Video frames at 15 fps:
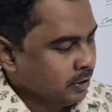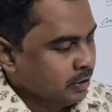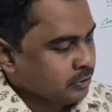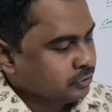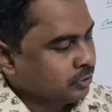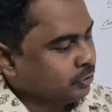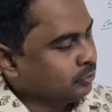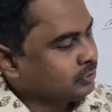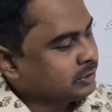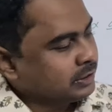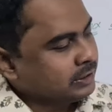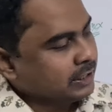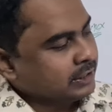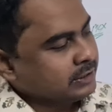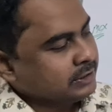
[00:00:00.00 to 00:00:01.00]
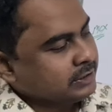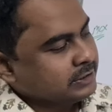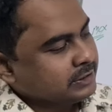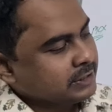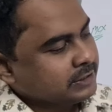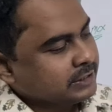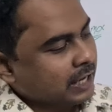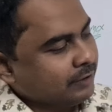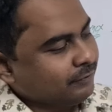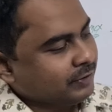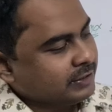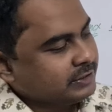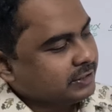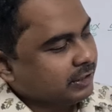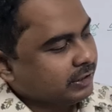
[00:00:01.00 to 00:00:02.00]
So you see that this is a January
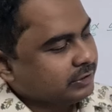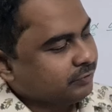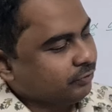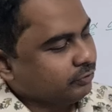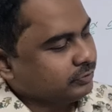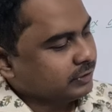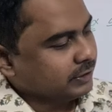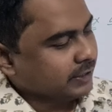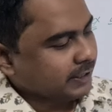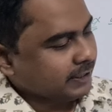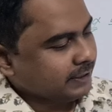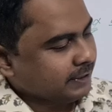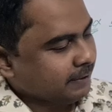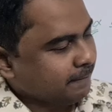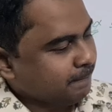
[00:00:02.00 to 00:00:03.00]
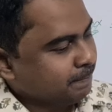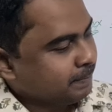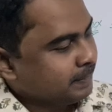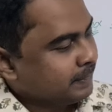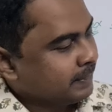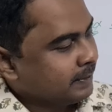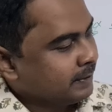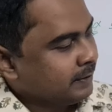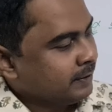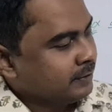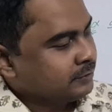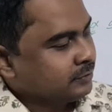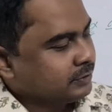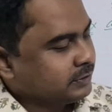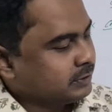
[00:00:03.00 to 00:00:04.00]
series future, right?
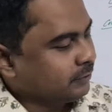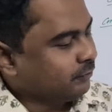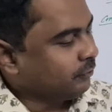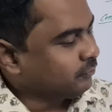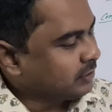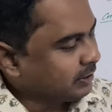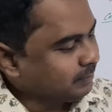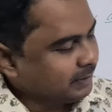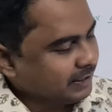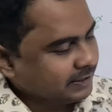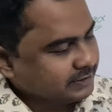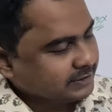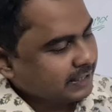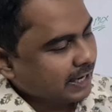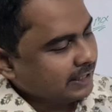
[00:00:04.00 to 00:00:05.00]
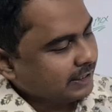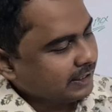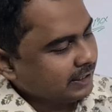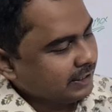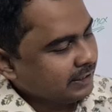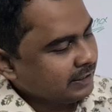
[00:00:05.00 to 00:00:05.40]
So this is a 15 minutes candle.